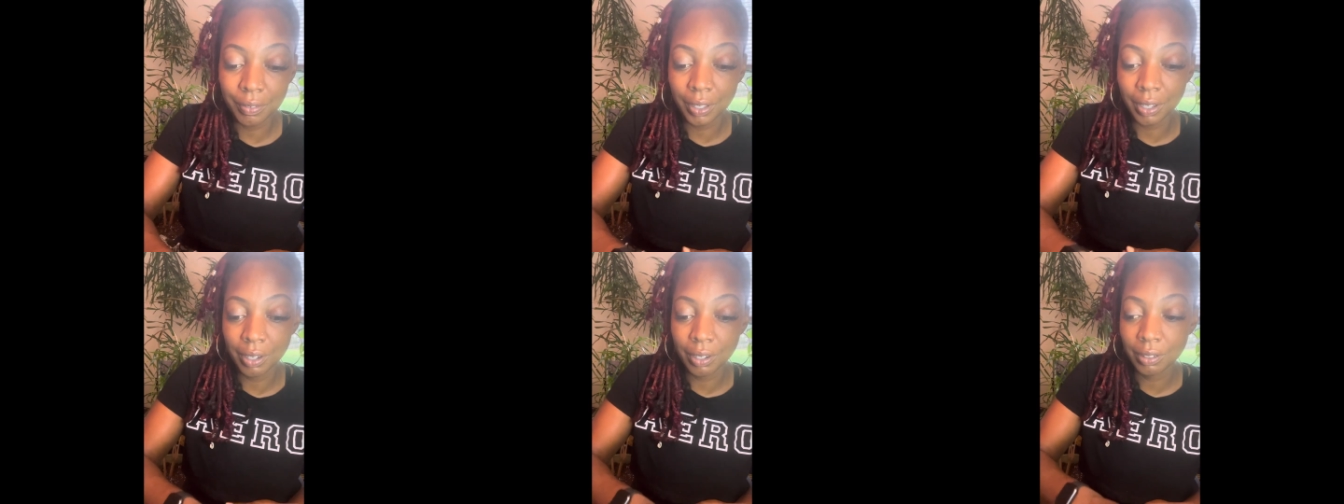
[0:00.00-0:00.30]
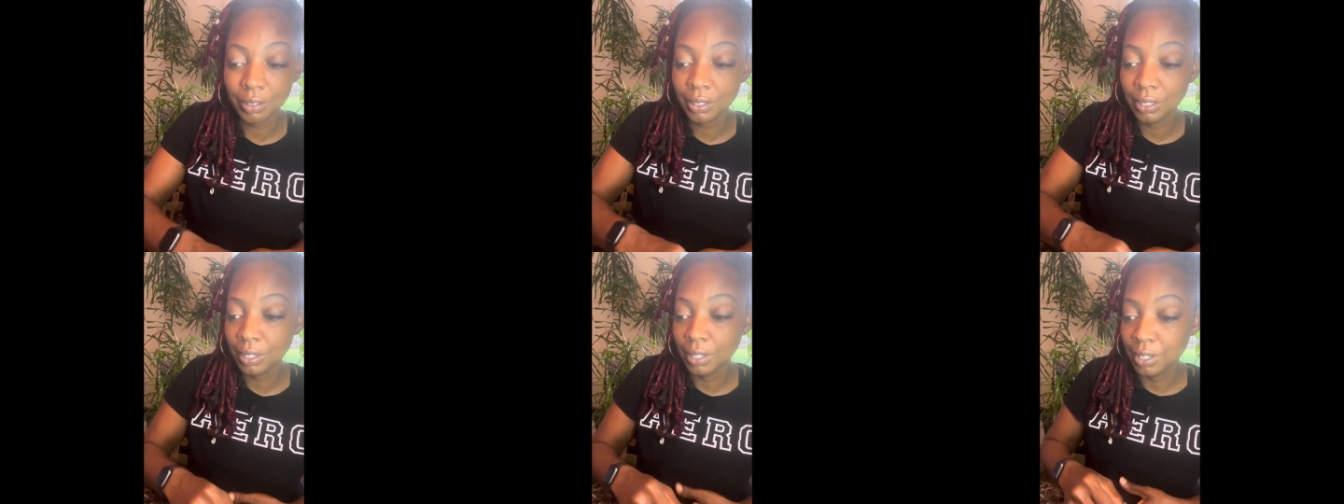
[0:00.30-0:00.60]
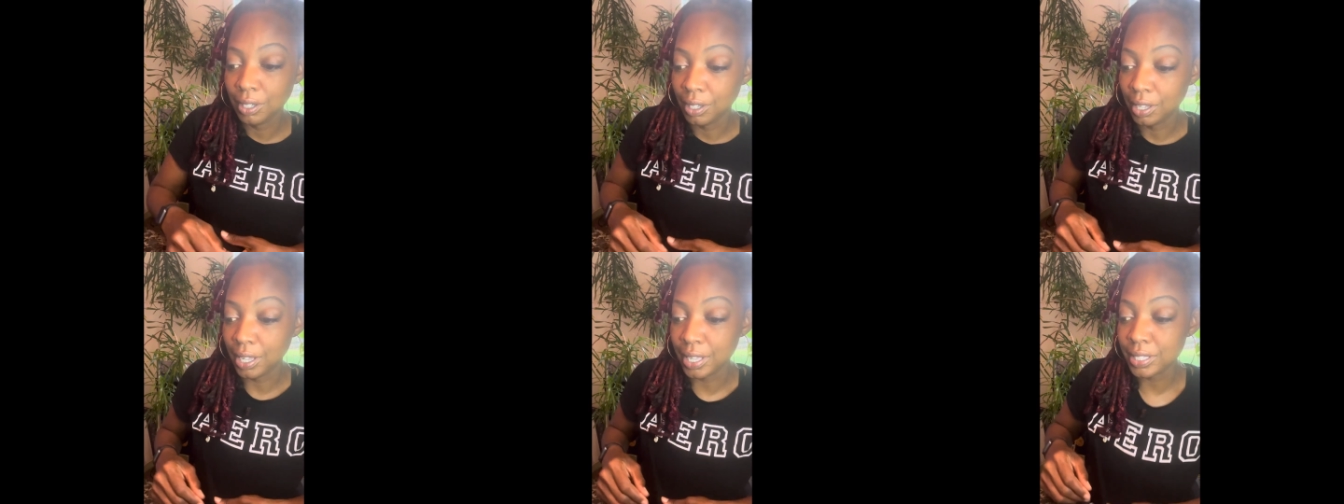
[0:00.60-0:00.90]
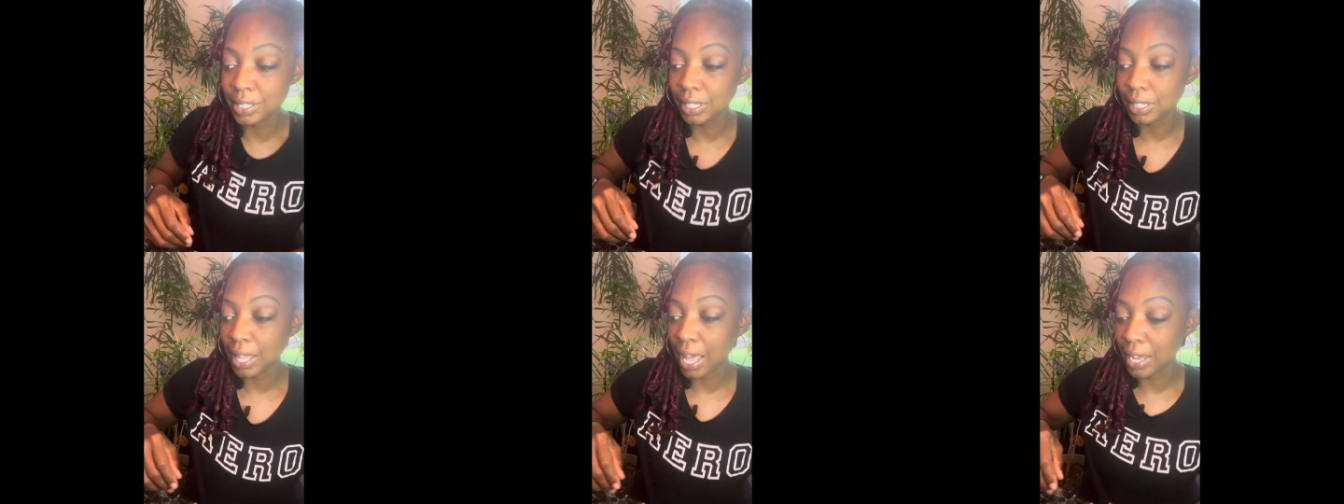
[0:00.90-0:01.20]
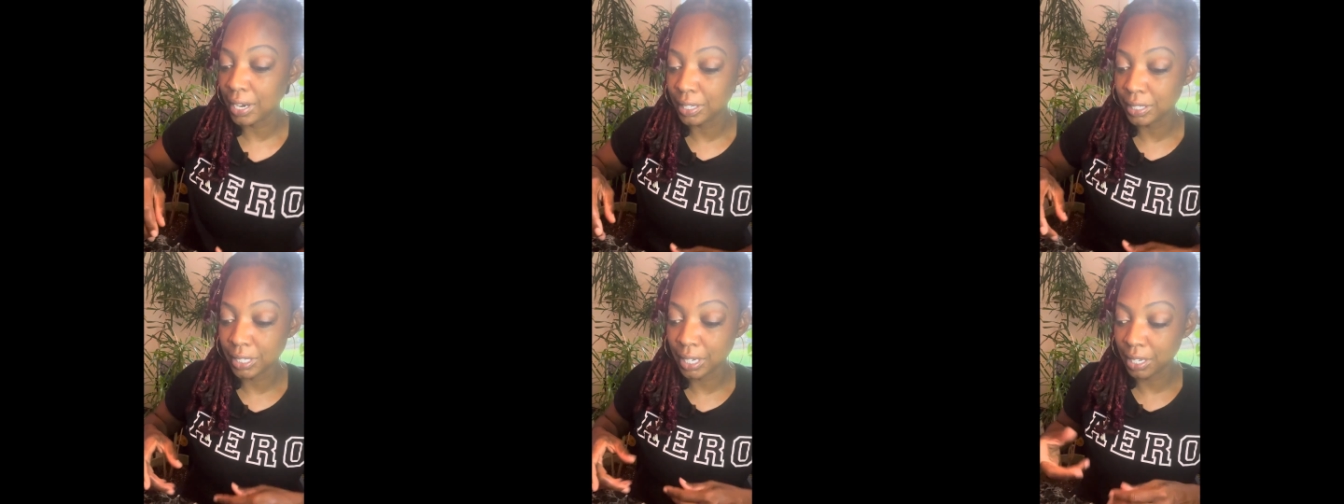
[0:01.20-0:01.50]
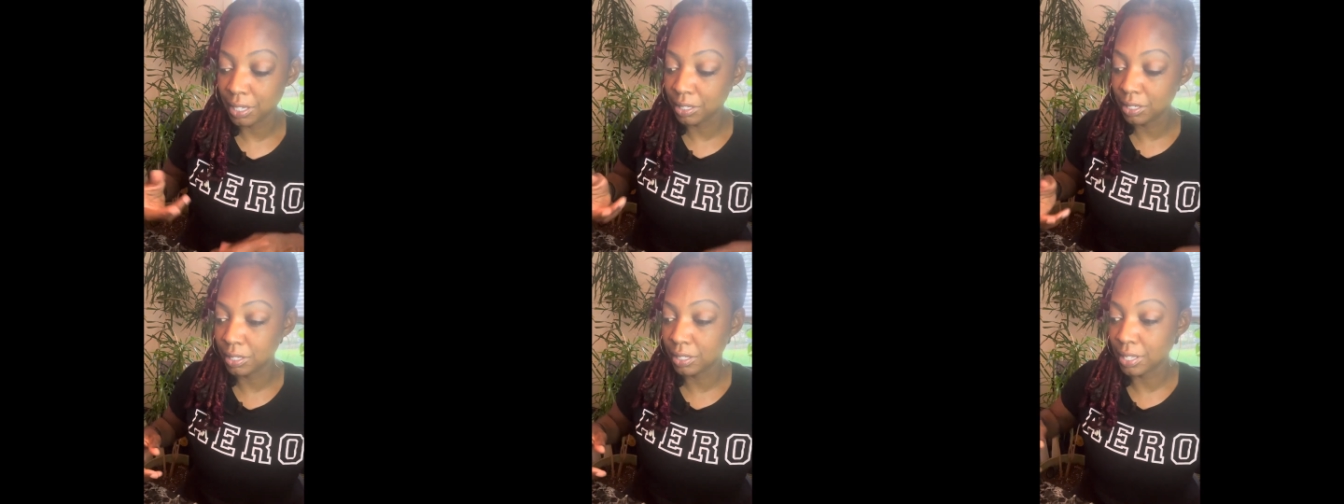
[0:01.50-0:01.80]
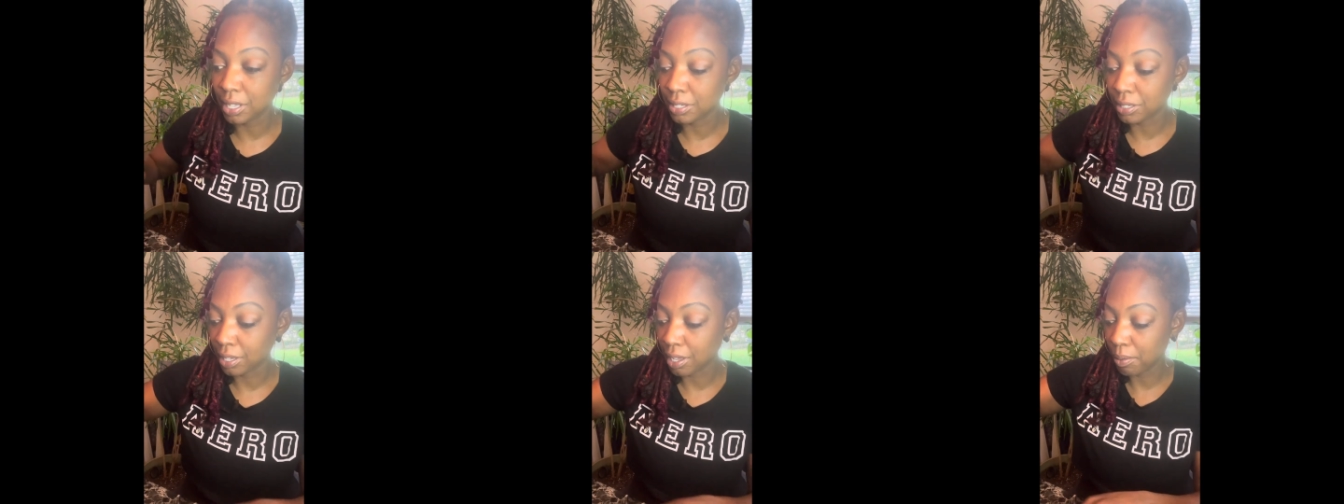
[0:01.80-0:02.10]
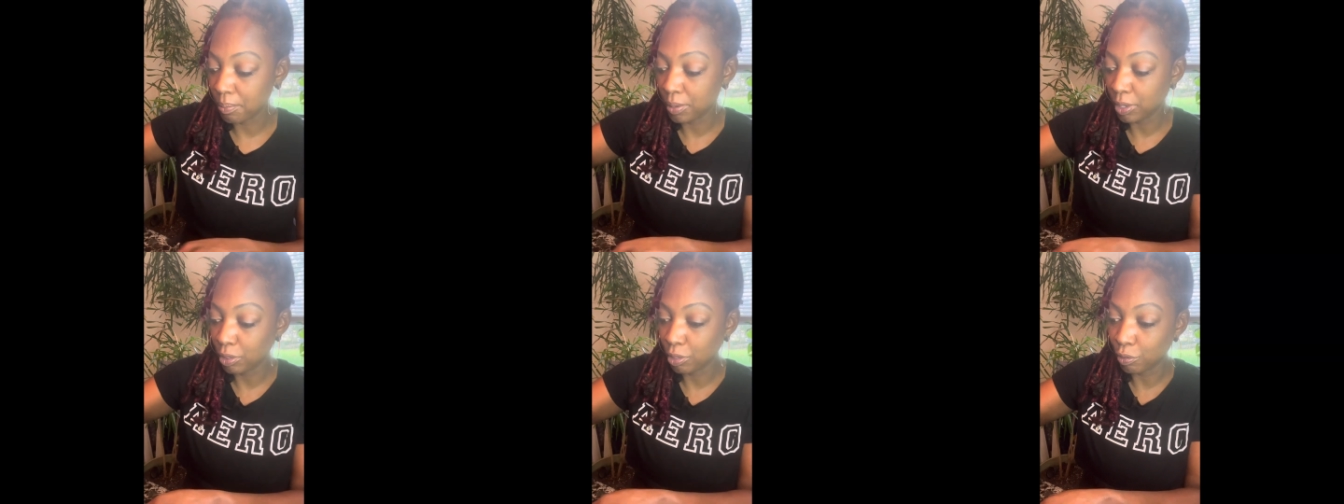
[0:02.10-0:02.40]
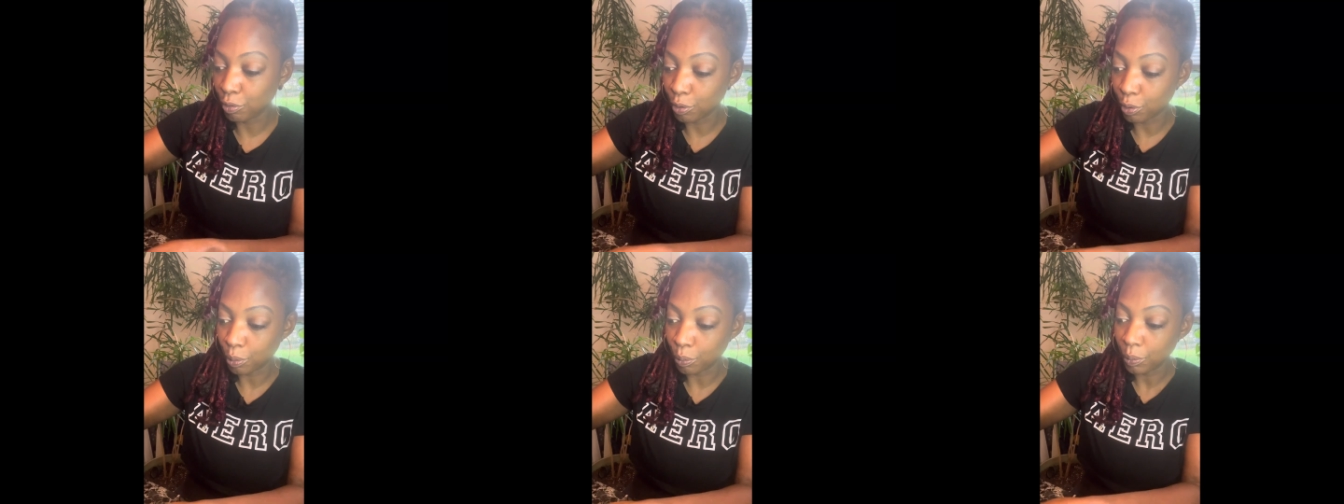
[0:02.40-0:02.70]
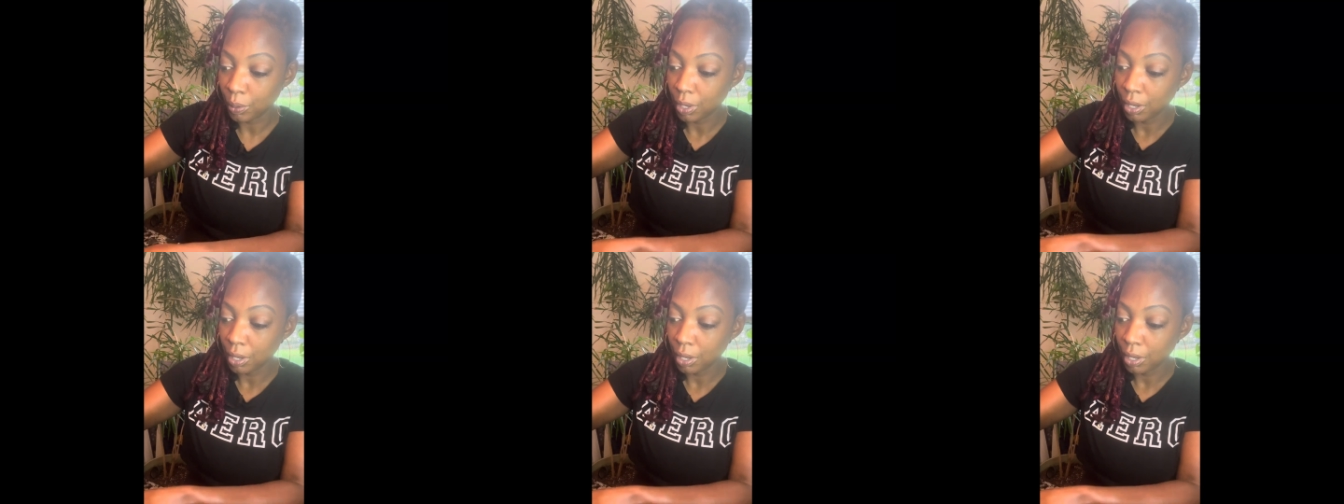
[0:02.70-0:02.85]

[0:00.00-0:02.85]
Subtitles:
y'all. It's a lot of changes that's coming through